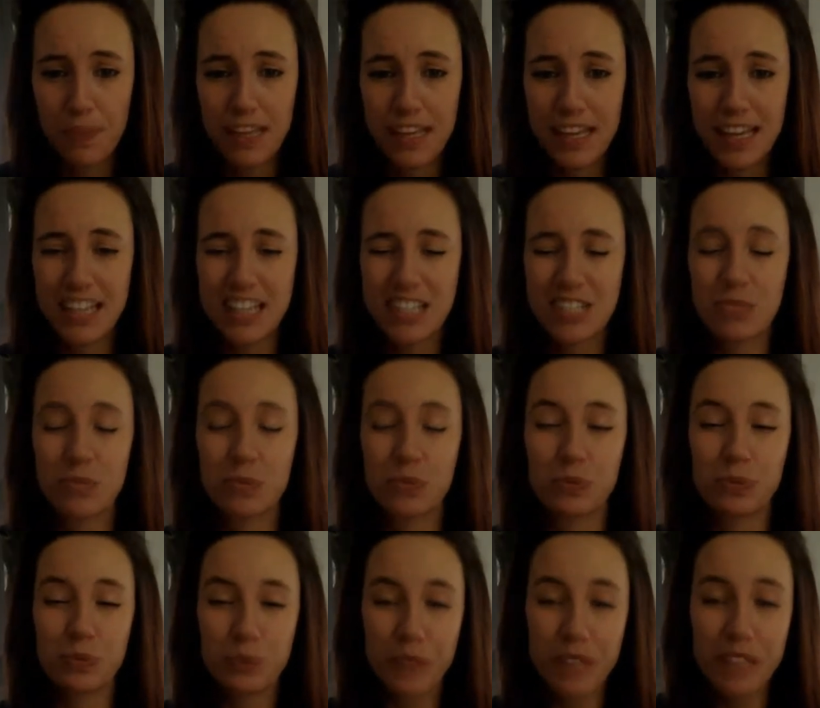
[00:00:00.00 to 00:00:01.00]
It is
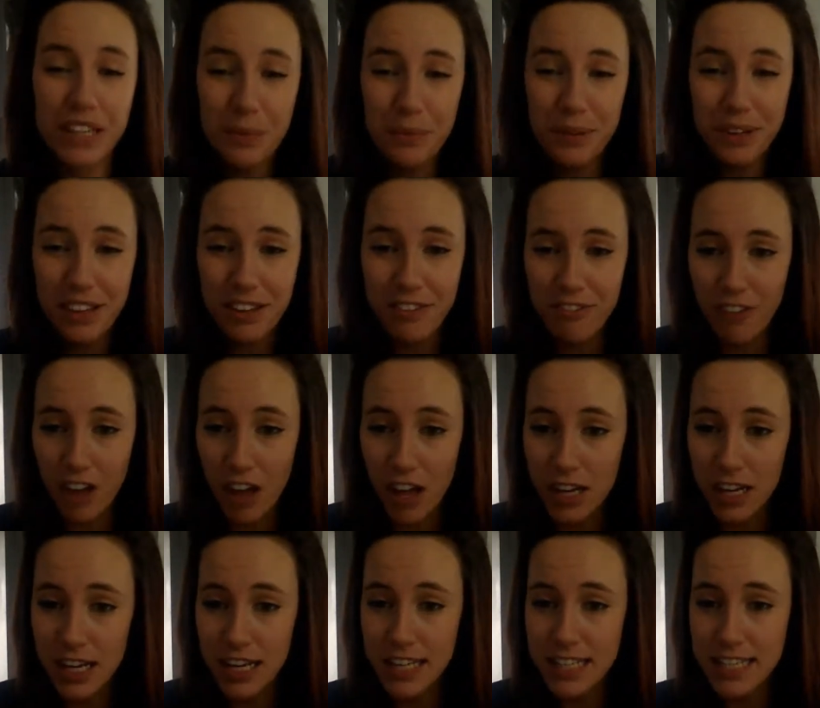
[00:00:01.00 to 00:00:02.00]
really, really
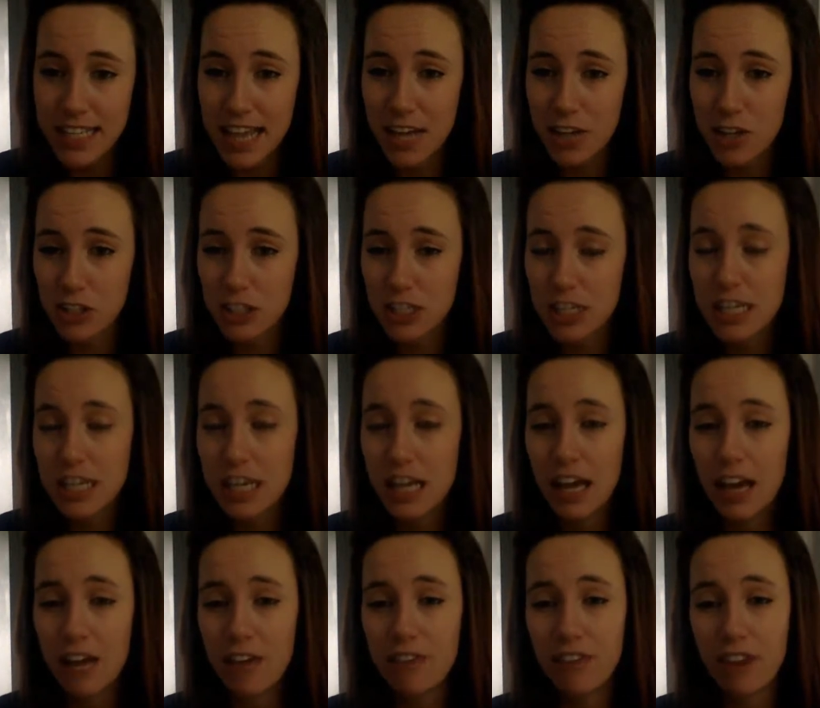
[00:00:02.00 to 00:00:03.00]
fun. It is actually
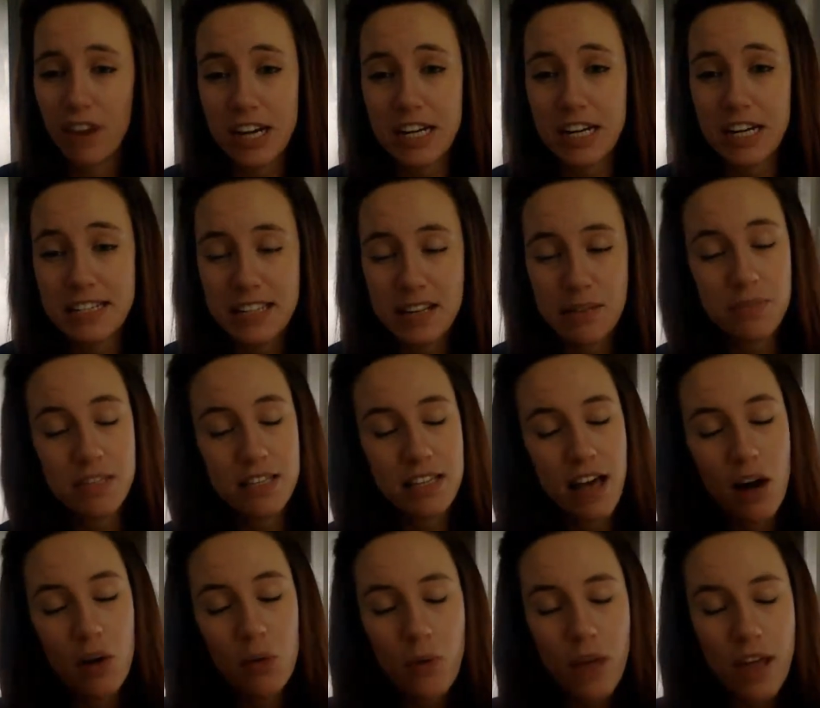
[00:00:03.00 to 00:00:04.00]
a very dimmed
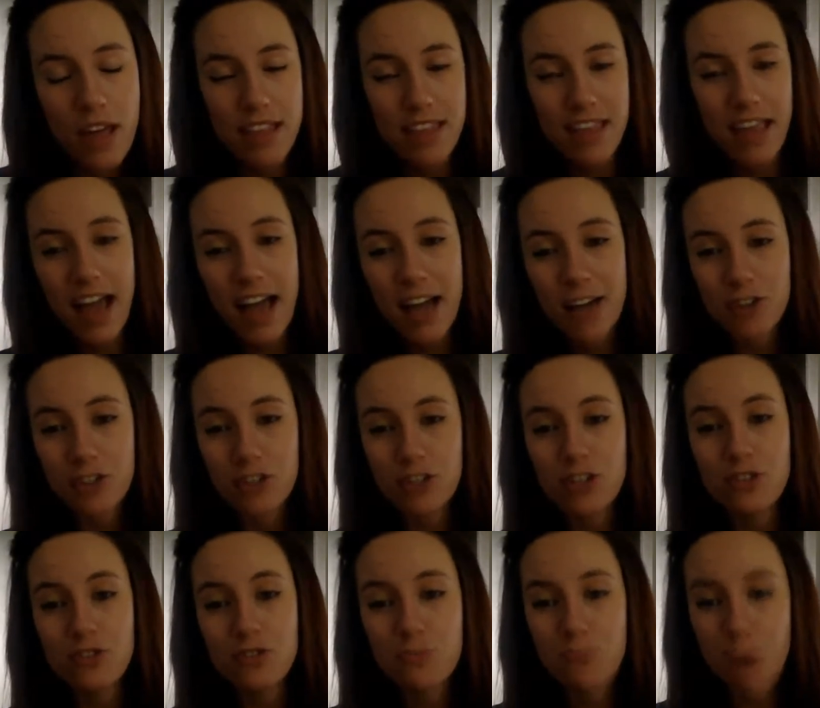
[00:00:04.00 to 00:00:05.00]
down way they actually
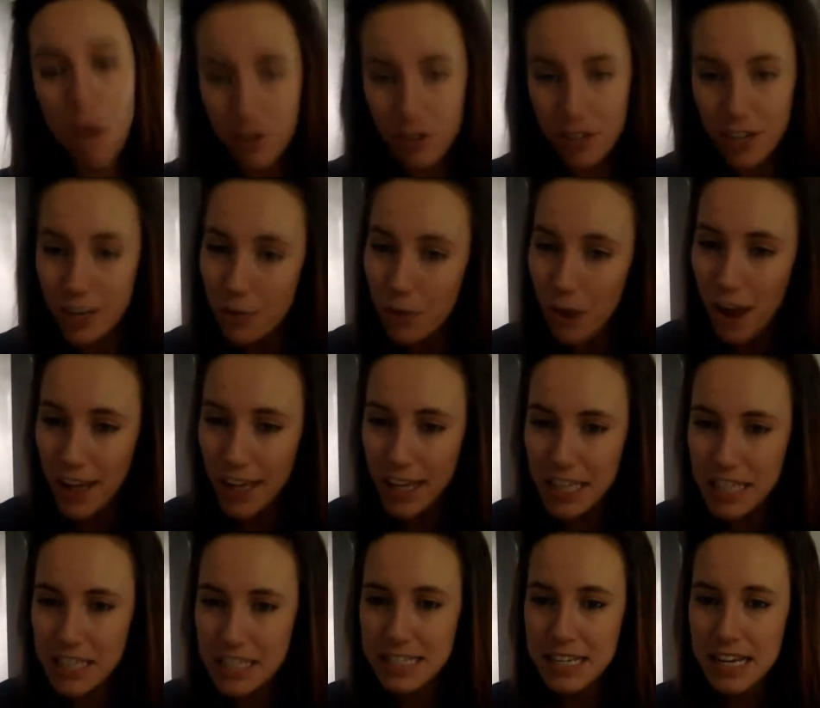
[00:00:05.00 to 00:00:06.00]
use modern day
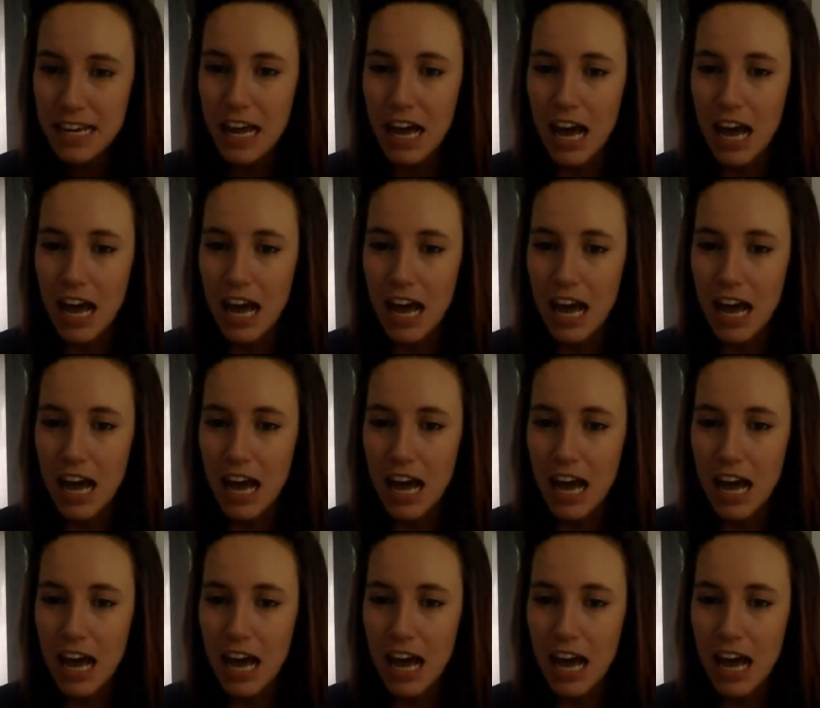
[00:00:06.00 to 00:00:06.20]
rockets.